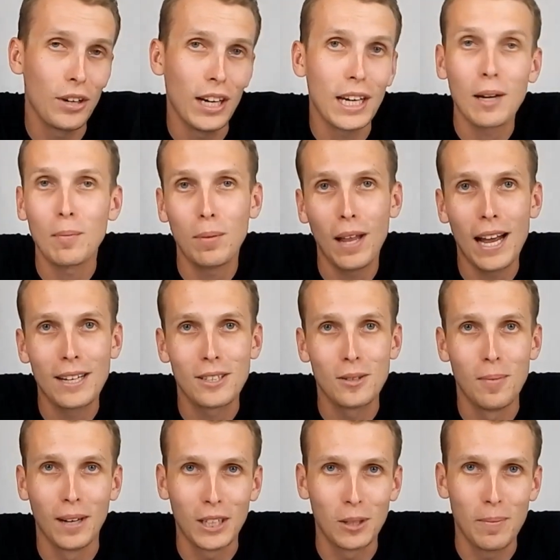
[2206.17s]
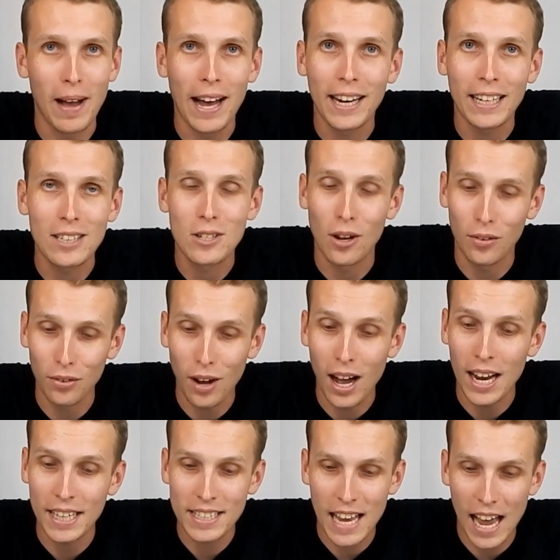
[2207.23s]
I can't really complain too much about
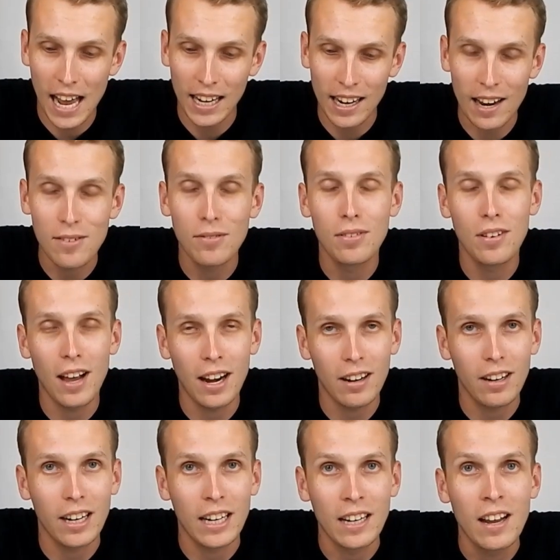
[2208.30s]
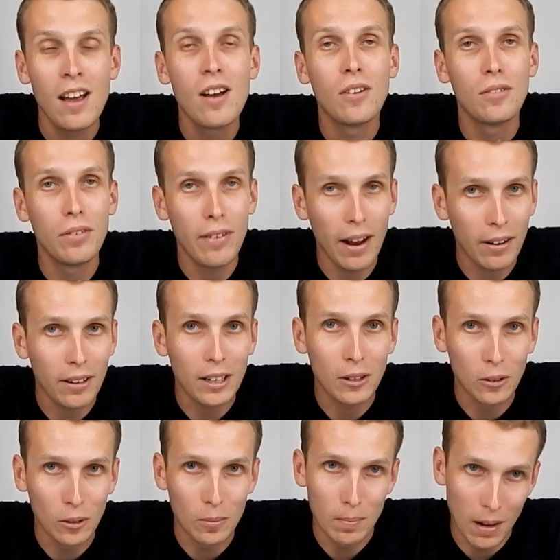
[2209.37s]
it so far. It's had a very,
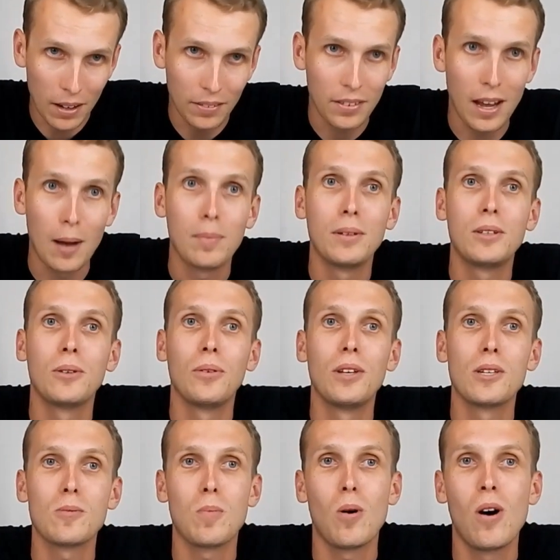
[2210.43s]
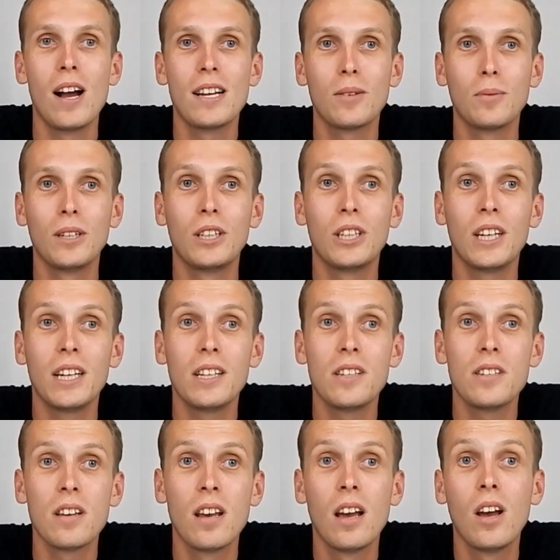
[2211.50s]
very good month up until this point,
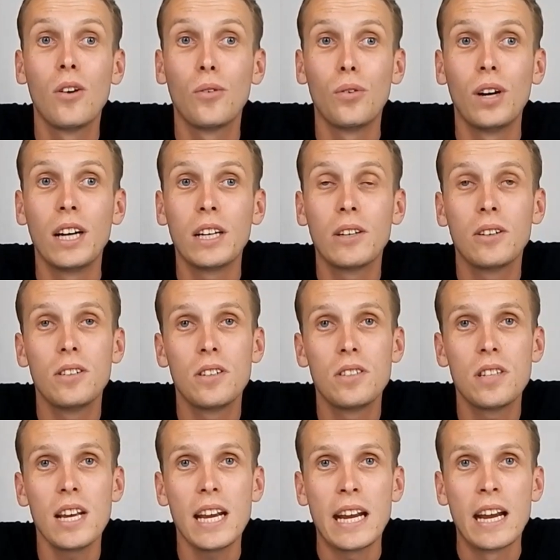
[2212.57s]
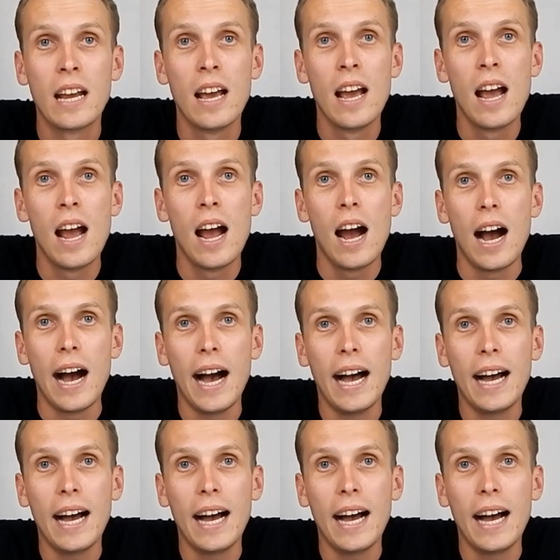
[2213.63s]
which is really good to see.